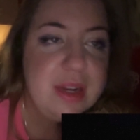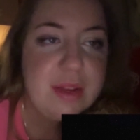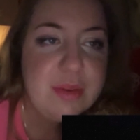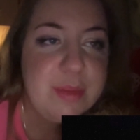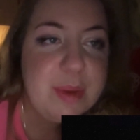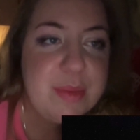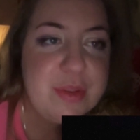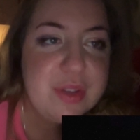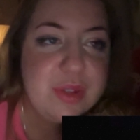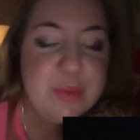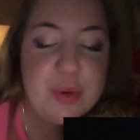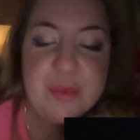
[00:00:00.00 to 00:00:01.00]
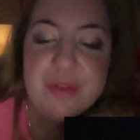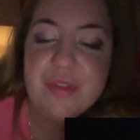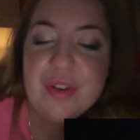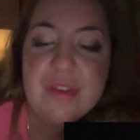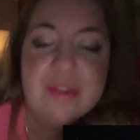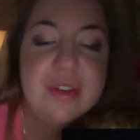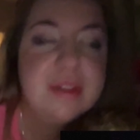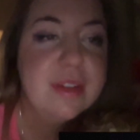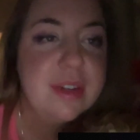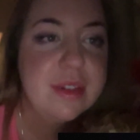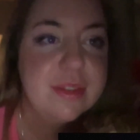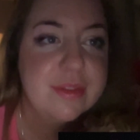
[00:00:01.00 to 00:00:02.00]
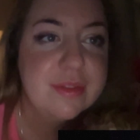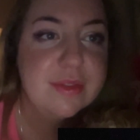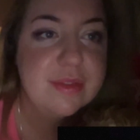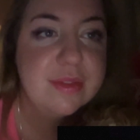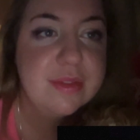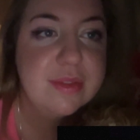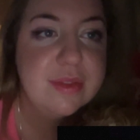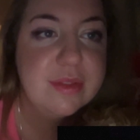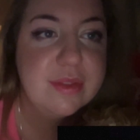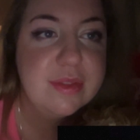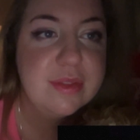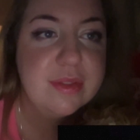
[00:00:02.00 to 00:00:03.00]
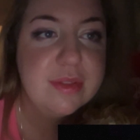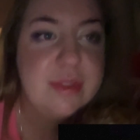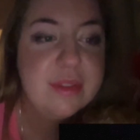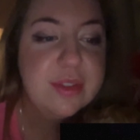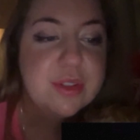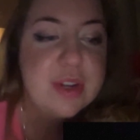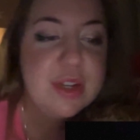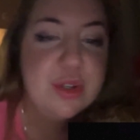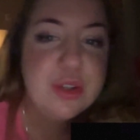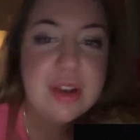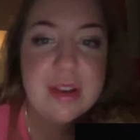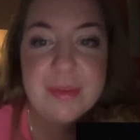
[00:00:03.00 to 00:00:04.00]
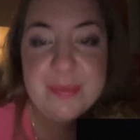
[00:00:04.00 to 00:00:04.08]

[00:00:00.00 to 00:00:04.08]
I'll remember this moment forever. Yeah. Screenshot.